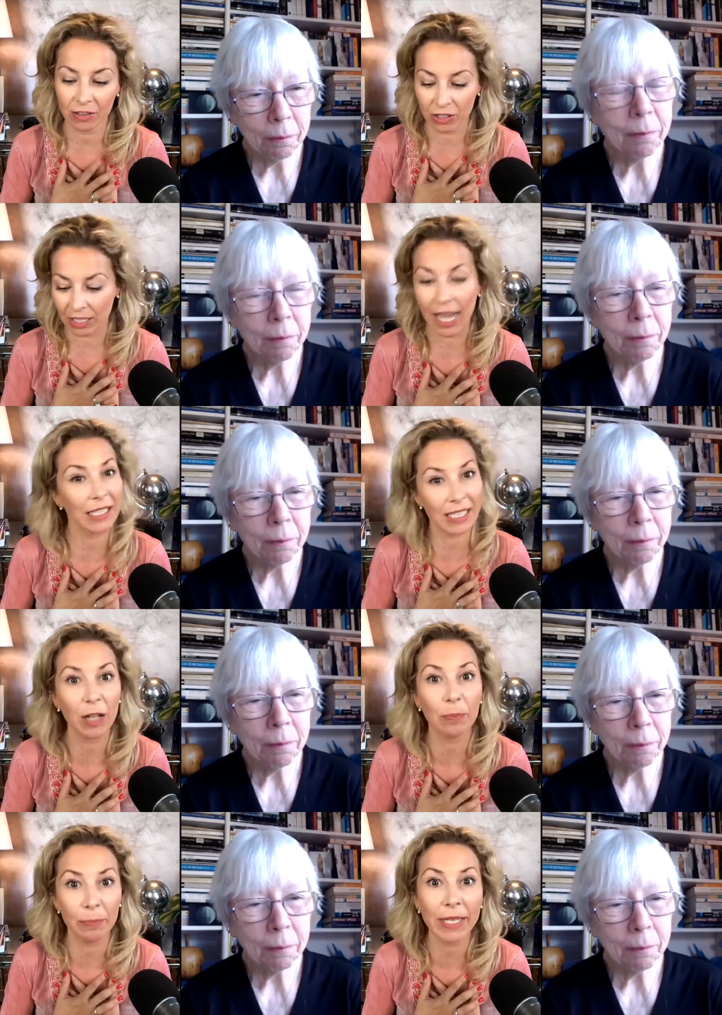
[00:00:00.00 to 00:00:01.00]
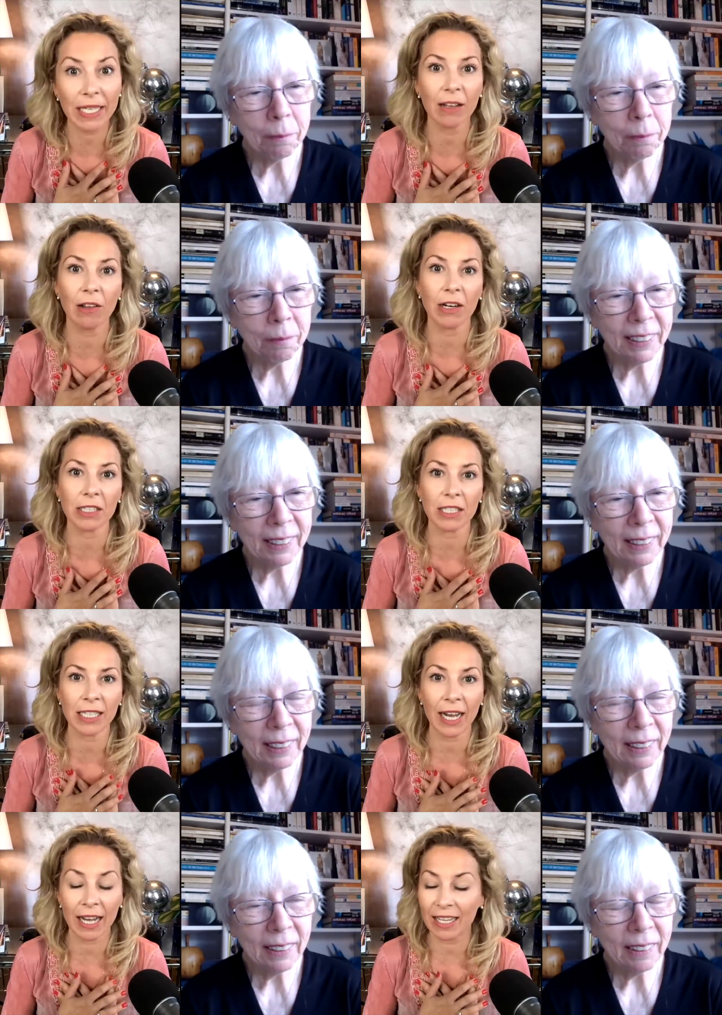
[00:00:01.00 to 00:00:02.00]
Speaker 1: just has helped me a lot,
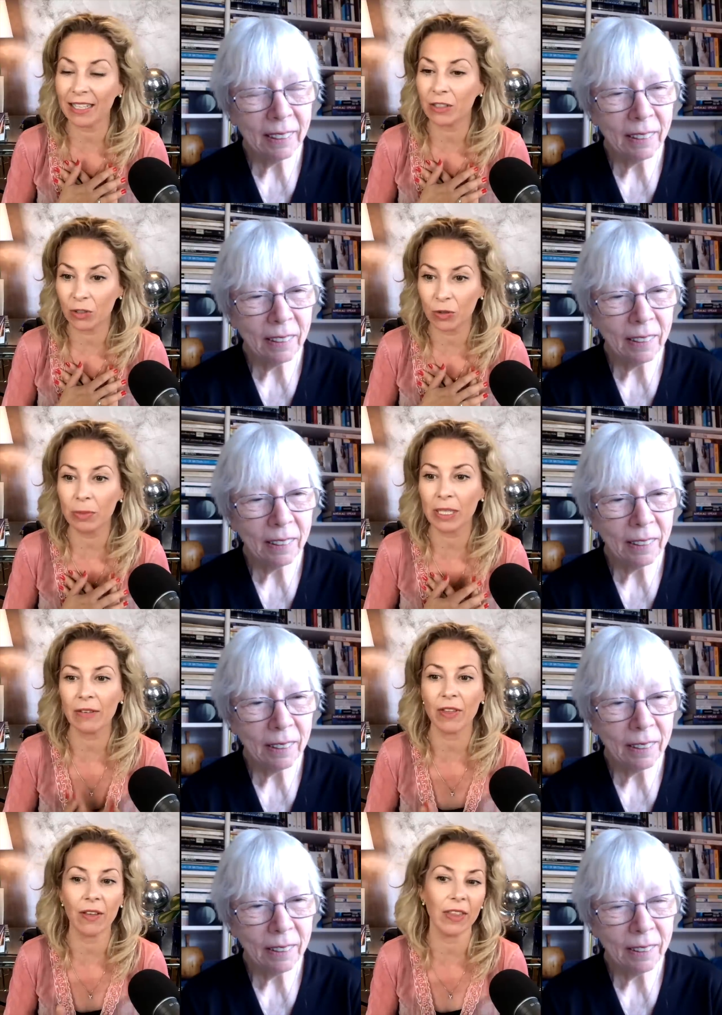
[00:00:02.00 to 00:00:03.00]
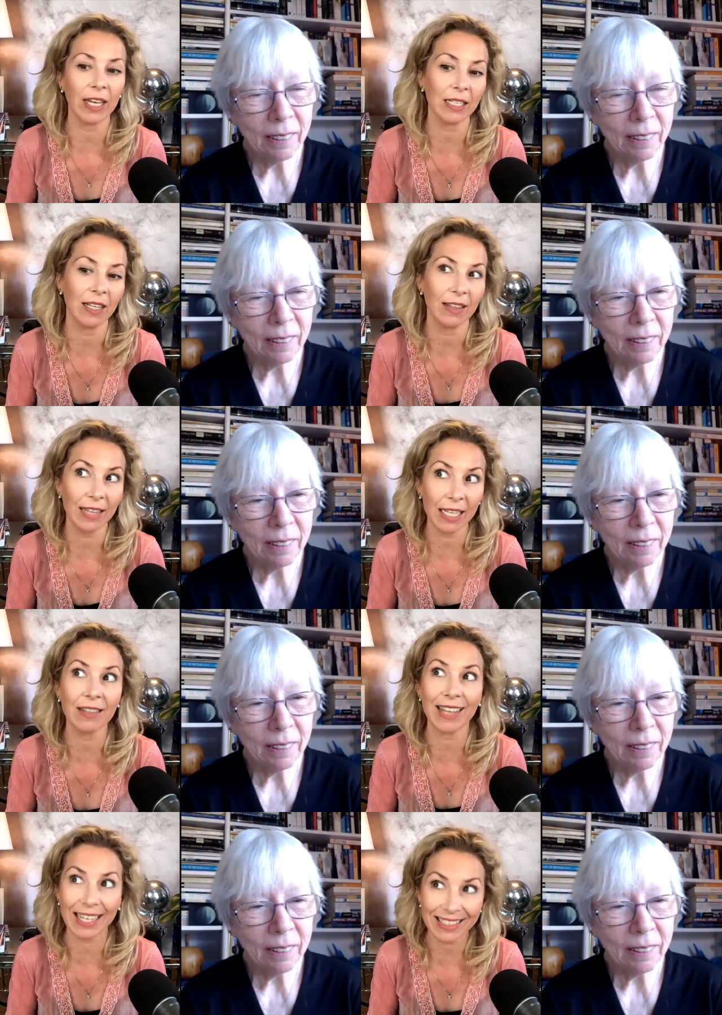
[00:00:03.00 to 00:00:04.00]
and I, I do believe that that that
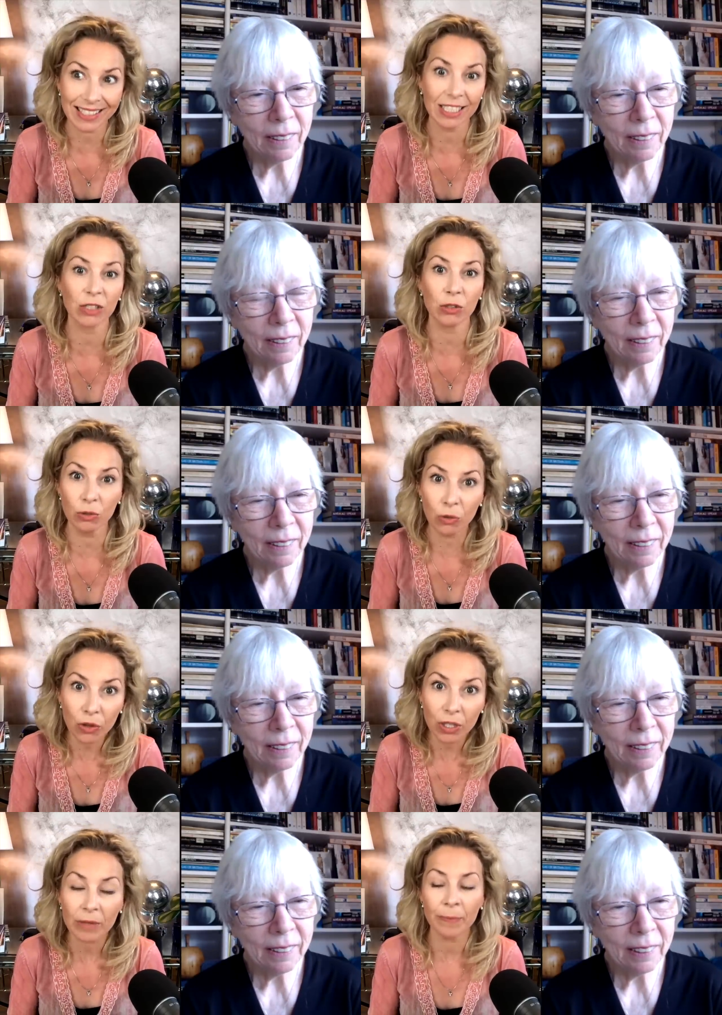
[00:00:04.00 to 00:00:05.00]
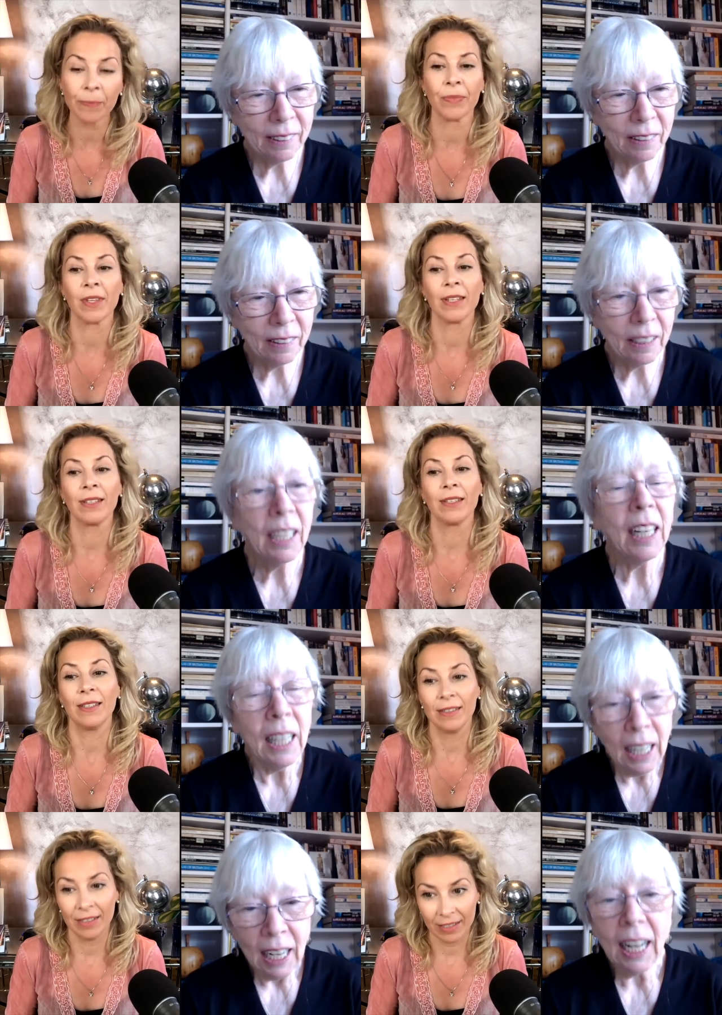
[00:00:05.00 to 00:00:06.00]
that's the truth
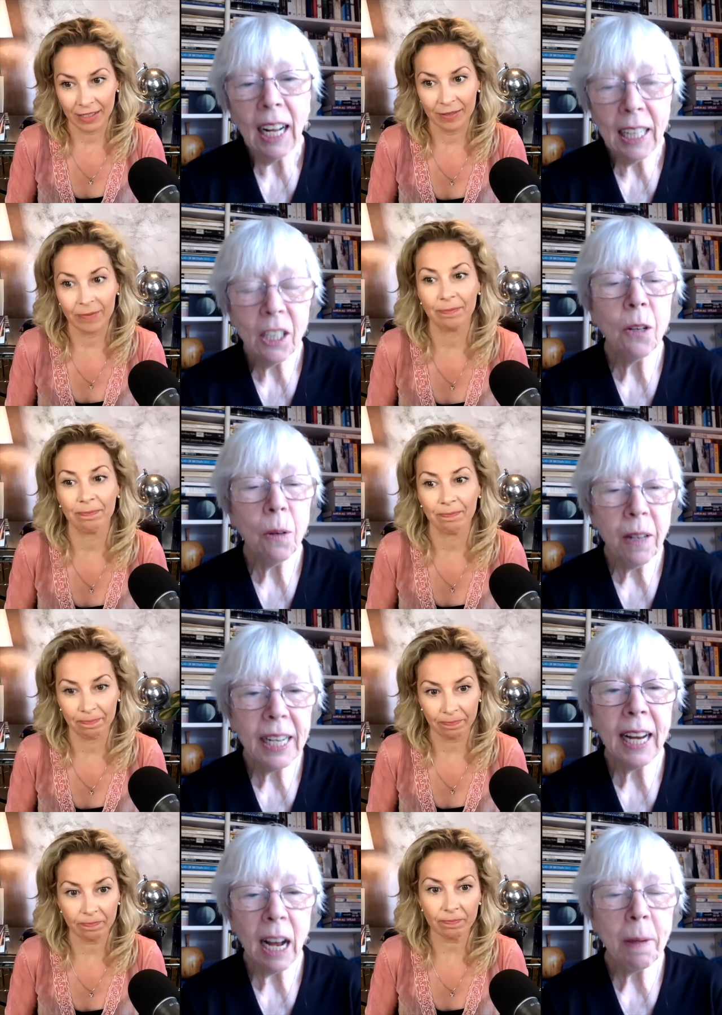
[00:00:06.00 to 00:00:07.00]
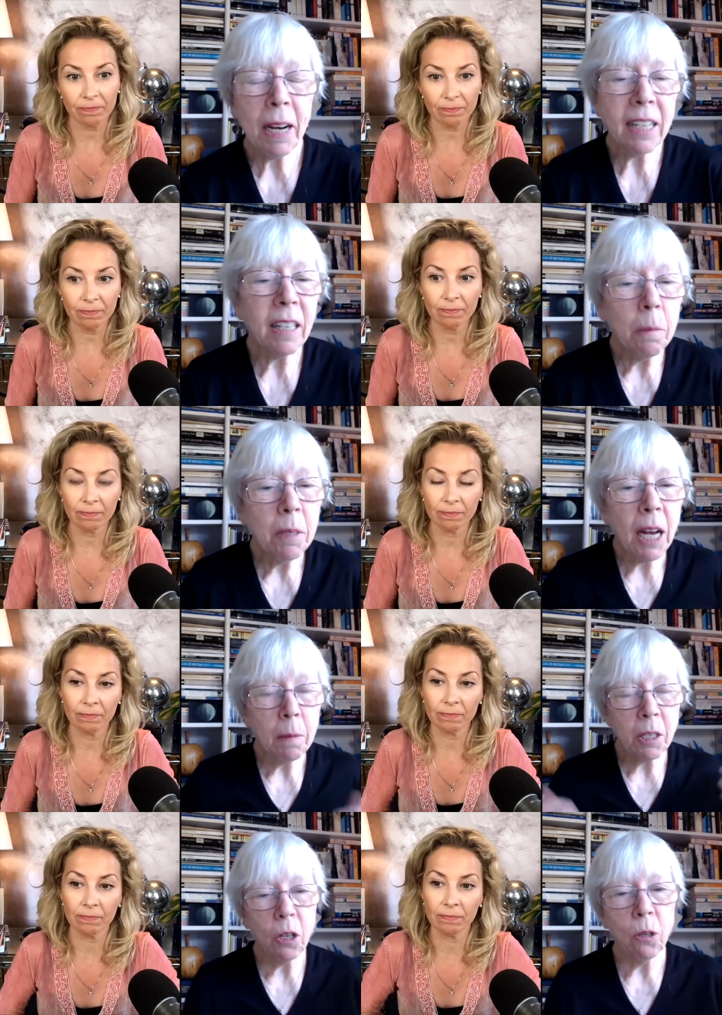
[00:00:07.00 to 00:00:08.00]
Speaker 2: I agree. I mean, I
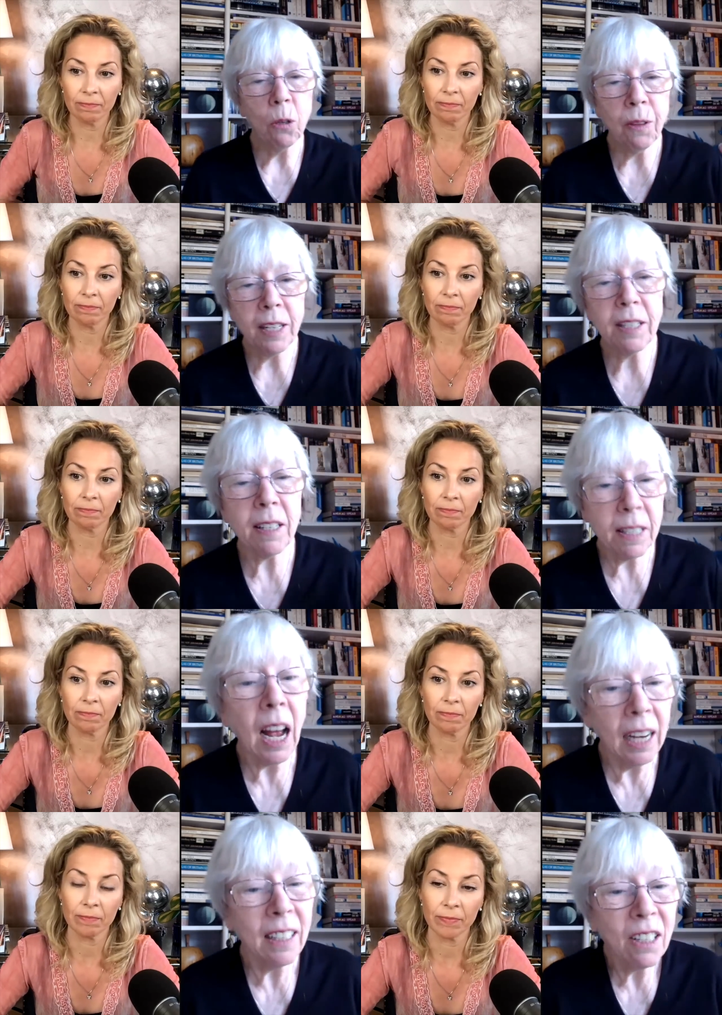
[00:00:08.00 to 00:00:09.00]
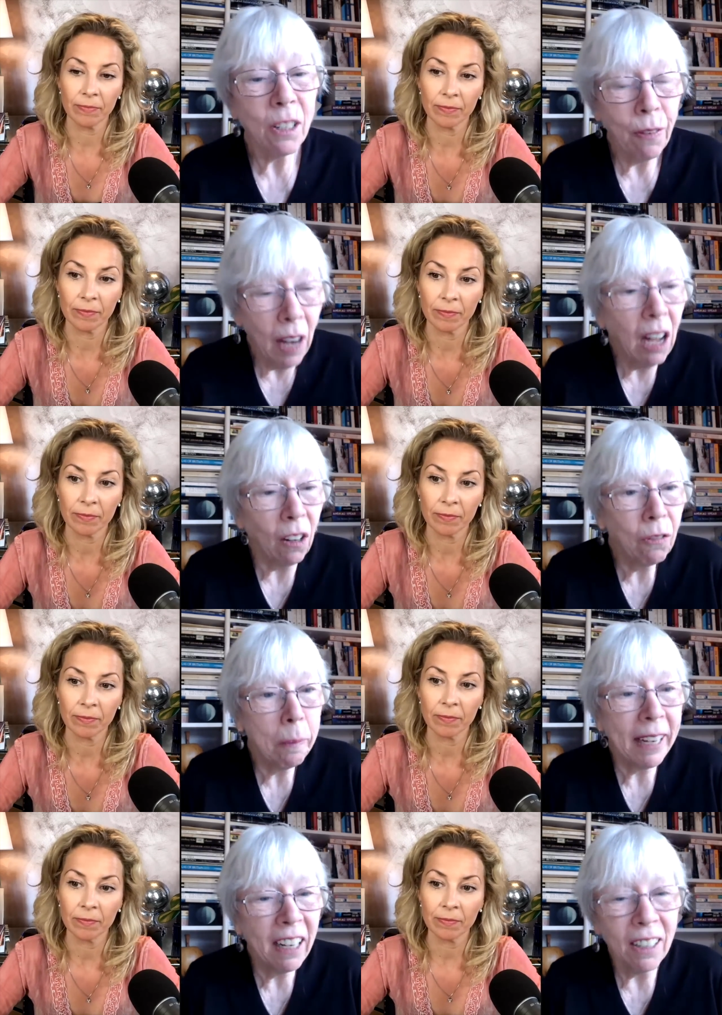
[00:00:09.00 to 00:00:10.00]
sometimes call this the science of love
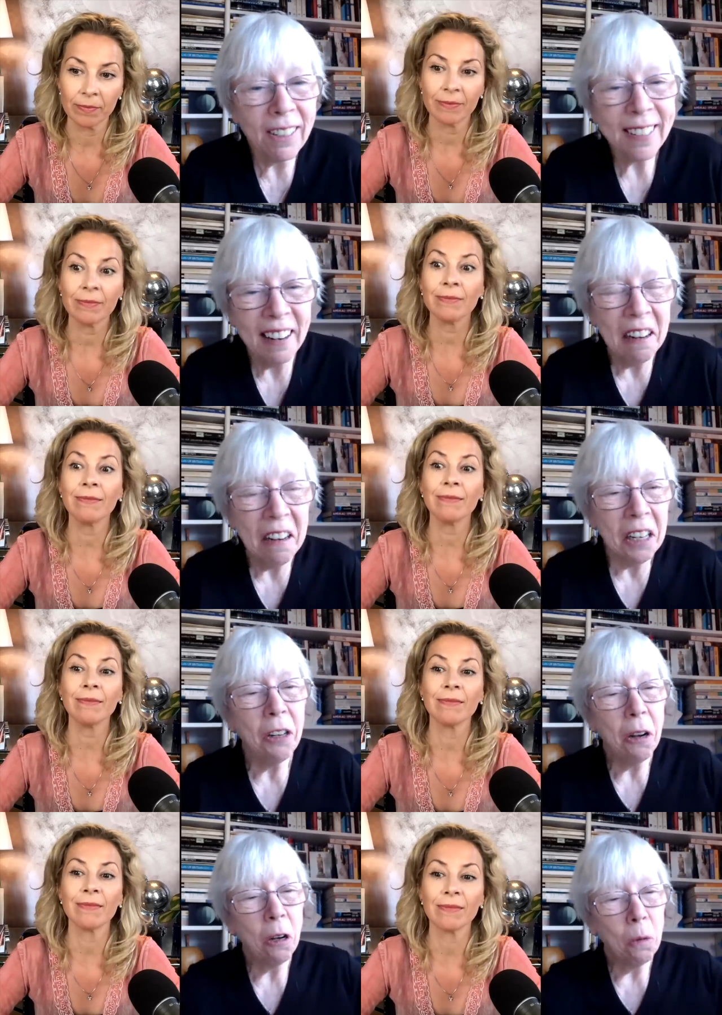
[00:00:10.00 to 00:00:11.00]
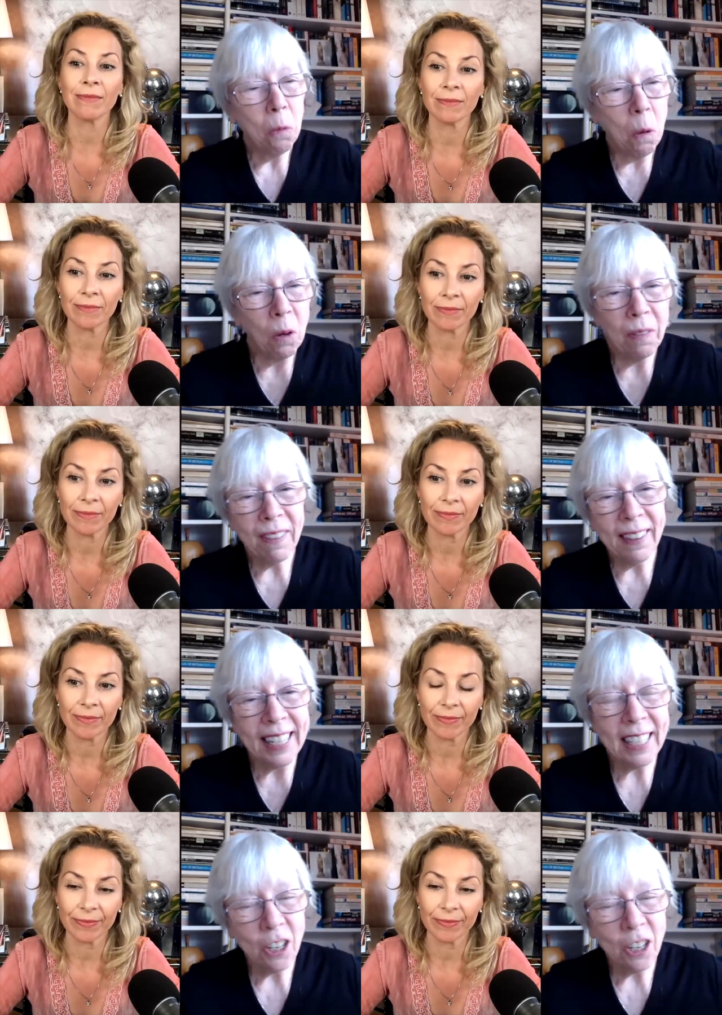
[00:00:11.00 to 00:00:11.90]
because, you mm. know, what this is